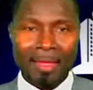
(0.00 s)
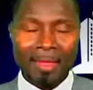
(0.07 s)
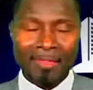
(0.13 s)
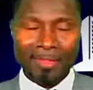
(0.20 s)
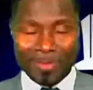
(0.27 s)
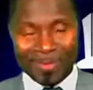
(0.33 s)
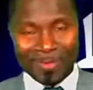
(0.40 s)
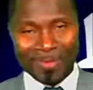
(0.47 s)

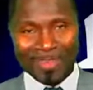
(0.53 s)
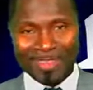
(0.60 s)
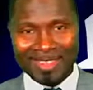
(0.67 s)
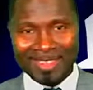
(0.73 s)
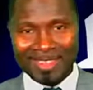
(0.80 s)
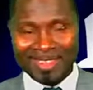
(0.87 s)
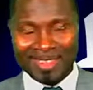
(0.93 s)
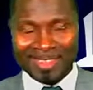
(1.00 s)
So
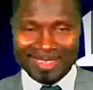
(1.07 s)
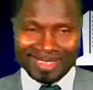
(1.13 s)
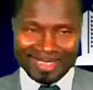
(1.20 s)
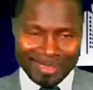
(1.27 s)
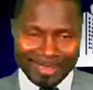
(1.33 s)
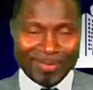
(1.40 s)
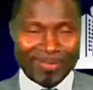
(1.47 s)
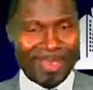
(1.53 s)

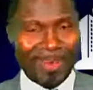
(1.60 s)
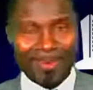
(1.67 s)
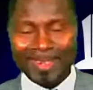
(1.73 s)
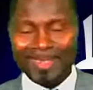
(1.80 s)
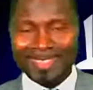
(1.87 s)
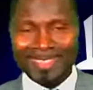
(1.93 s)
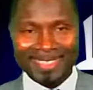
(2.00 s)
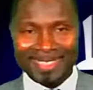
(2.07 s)
if you are
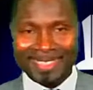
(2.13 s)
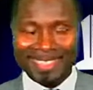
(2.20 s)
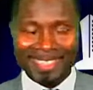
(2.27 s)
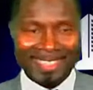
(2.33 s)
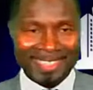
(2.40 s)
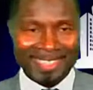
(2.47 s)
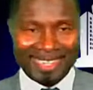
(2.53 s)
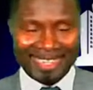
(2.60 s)
wealthy,
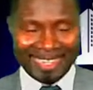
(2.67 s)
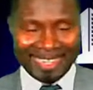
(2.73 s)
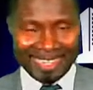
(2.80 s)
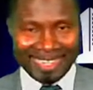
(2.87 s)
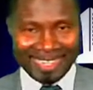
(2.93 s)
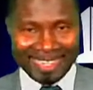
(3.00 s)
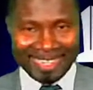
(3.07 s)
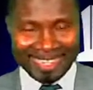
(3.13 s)

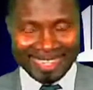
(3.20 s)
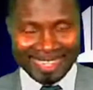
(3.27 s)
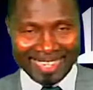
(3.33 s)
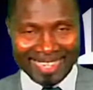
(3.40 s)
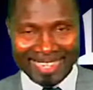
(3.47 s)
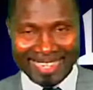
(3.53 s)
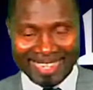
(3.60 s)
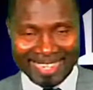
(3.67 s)

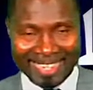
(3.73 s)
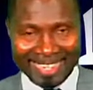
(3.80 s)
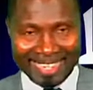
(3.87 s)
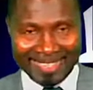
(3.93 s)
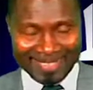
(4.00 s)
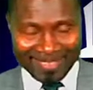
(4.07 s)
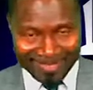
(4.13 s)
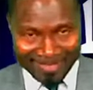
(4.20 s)

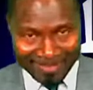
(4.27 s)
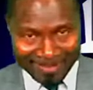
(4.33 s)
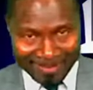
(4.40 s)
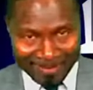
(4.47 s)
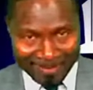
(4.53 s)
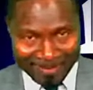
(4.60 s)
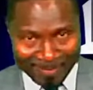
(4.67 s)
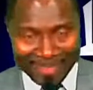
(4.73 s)
you
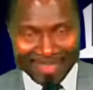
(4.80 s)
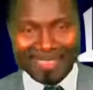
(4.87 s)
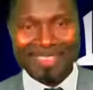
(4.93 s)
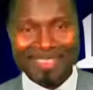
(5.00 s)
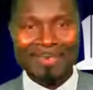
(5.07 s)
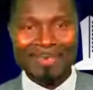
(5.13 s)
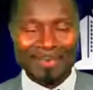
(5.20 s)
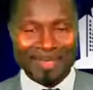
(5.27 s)
may
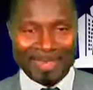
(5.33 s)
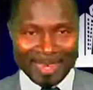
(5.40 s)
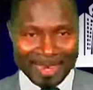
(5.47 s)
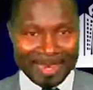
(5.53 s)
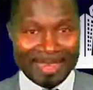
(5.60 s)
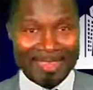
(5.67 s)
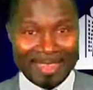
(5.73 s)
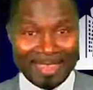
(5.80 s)
still be in a
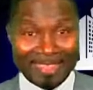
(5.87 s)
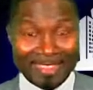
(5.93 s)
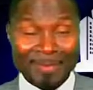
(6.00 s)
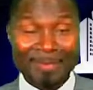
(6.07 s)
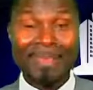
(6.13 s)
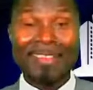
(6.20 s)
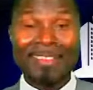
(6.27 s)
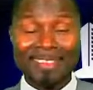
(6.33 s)

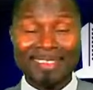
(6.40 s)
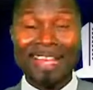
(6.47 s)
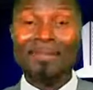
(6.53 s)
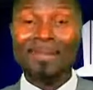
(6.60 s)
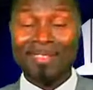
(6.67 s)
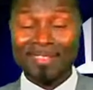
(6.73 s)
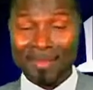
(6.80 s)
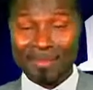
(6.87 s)
relationship and still
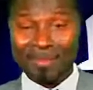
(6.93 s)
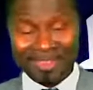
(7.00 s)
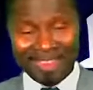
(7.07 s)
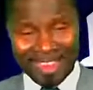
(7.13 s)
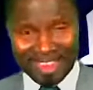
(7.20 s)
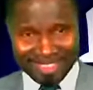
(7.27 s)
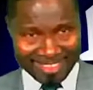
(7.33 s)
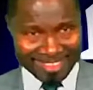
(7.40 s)
have a
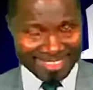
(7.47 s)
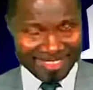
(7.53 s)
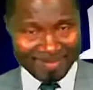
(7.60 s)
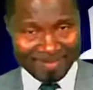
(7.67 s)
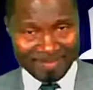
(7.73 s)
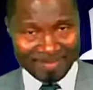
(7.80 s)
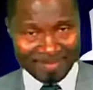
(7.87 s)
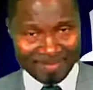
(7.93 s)
separate asset.
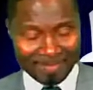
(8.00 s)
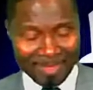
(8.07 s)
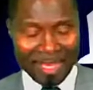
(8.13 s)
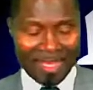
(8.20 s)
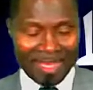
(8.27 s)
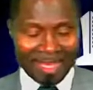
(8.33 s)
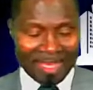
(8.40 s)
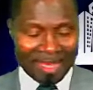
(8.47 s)

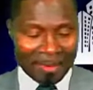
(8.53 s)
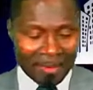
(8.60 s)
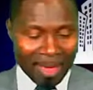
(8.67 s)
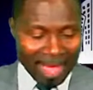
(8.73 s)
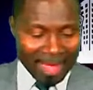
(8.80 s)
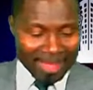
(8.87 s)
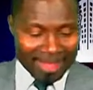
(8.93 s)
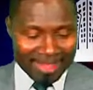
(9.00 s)

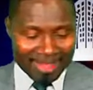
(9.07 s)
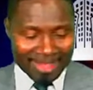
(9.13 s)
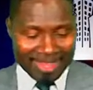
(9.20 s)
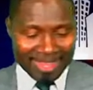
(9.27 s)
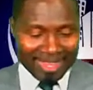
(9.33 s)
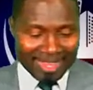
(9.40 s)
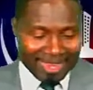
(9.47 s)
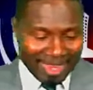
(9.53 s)
But
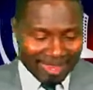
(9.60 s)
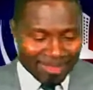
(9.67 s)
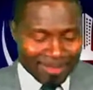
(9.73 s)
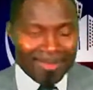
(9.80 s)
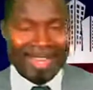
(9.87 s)
let's